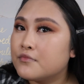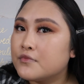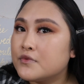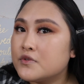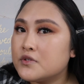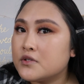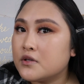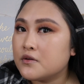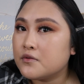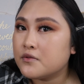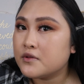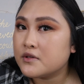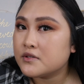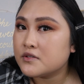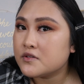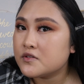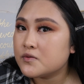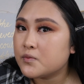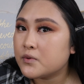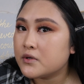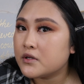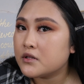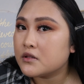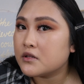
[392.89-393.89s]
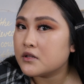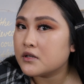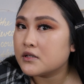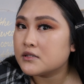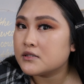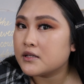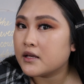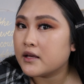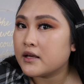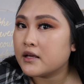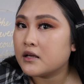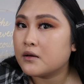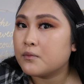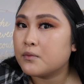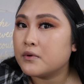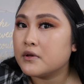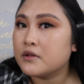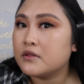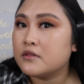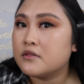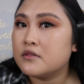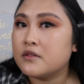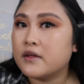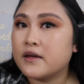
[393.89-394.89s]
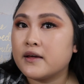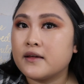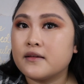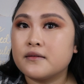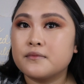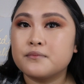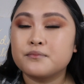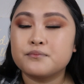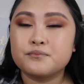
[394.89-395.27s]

So this is what it looks like with like